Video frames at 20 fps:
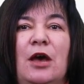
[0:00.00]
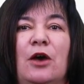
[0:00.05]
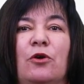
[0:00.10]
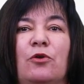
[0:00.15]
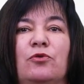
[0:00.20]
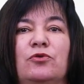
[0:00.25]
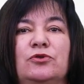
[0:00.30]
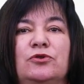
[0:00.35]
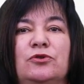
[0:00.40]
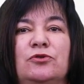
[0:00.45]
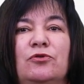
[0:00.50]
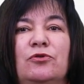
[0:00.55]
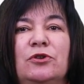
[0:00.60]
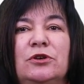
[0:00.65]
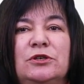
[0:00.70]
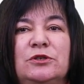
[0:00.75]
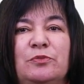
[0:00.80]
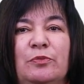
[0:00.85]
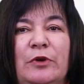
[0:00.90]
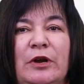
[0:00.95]
Good
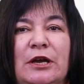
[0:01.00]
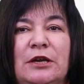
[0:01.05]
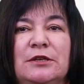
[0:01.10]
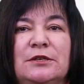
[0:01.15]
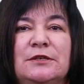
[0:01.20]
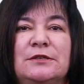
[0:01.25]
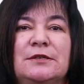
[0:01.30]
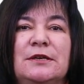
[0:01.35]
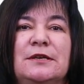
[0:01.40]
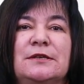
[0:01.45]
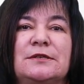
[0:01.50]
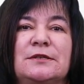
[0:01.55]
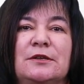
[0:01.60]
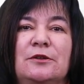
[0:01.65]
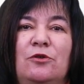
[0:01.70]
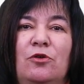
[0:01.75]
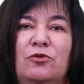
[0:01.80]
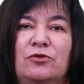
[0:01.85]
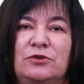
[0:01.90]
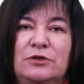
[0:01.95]
storage practice is
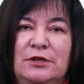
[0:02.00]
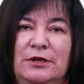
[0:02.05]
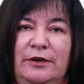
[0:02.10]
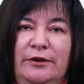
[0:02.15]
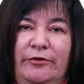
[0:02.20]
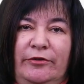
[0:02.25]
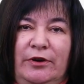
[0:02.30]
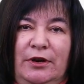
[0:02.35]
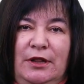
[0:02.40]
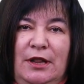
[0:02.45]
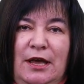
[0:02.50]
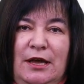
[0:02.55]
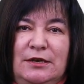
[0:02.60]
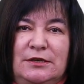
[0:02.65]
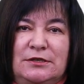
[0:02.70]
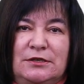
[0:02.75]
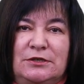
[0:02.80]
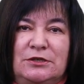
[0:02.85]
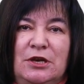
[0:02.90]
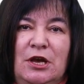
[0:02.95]
closely
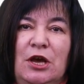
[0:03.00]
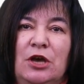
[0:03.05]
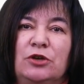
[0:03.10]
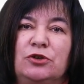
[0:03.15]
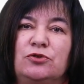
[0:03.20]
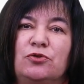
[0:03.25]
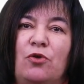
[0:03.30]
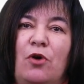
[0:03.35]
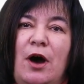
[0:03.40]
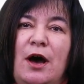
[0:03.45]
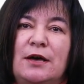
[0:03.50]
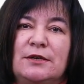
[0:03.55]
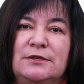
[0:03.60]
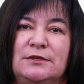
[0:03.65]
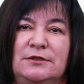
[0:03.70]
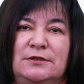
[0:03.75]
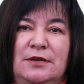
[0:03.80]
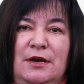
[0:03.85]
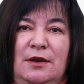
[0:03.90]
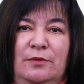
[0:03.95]
related to other
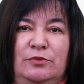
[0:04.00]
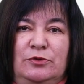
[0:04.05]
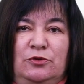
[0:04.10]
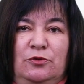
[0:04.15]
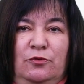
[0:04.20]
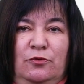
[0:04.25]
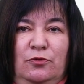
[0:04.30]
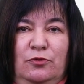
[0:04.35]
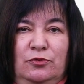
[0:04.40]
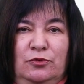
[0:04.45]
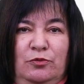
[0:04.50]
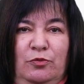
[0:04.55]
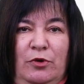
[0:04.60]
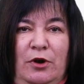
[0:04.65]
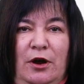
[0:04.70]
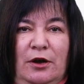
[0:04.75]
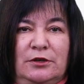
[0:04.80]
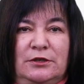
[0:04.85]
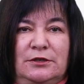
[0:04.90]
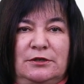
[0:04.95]
types of good
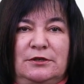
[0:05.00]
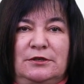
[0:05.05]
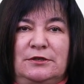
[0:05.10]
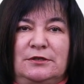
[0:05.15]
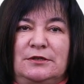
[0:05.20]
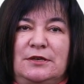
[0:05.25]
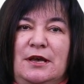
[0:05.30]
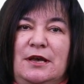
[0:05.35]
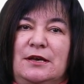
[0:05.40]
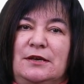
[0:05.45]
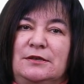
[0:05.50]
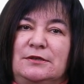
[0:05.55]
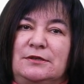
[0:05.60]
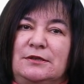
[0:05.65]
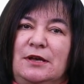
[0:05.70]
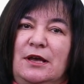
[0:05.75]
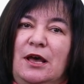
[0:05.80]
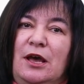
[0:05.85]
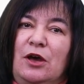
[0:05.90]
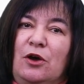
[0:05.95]
practice as
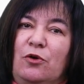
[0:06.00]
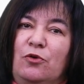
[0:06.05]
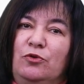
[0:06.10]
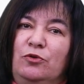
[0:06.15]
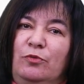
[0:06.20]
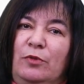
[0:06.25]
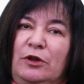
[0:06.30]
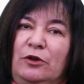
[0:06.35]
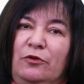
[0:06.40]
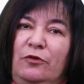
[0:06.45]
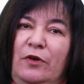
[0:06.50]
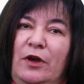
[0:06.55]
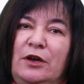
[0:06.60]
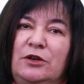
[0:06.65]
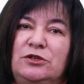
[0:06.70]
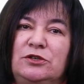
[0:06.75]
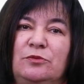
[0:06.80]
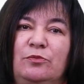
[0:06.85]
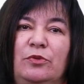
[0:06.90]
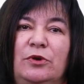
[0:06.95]
good
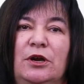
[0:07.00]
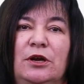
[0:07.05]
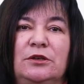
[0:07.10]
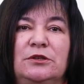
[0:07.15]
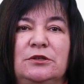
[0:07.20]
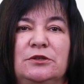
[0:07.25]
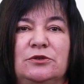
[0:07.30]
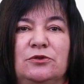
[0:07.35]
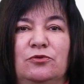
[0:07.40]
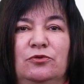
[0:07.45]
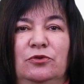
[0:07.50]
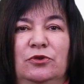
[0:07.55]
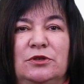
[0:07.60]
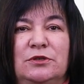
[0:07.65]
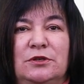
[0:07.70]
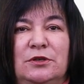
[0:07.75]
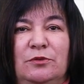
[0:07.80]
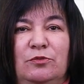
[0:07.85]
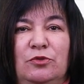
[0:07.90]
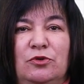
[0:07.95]
manufacture practice, good
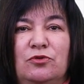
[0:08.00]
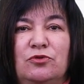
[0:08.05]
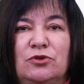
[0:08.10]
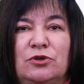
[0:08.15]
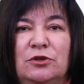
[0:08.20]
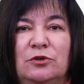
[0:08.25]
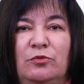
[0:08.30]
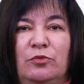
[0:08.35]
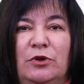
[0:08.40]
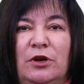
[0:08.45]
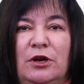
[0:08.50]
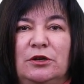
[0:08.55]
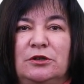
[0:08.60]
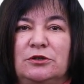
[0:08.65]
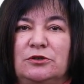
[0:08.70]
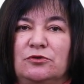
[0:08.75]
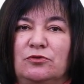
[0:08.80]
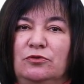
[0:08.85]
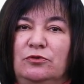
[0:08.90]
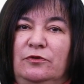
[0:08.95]
distribution
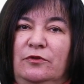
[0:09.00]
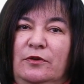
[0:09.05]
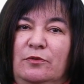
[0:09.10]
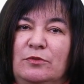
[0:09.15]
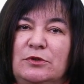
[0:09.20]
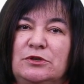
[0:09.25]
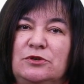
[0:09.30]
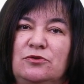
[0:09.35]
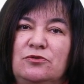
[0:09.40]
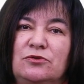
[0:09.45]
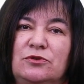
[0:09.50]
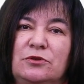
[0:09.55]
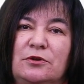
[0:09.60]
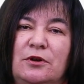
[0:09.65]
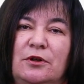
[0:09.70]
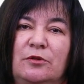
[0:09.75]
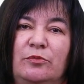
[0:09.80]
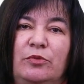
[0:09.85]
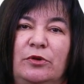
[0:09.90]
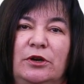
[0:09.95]
practice, good
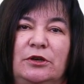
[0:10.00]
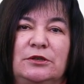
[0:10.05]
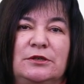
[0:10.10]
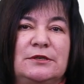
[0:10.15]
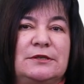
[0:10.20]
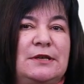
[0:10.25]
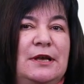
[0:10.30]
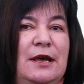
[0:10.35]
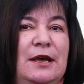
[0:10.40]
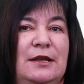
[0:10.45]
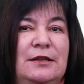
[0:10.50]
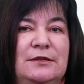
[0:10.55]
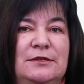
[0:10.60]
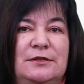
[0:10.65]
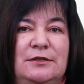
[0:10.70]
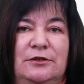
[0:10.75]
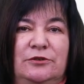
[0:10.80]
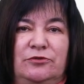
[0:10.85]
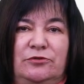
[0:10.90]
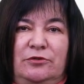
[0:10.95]
pharmaceutical practice,
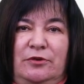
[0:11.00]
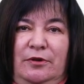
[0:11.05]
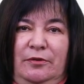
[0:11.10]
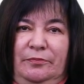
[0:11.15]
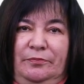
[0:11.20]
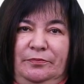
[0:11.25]
etc.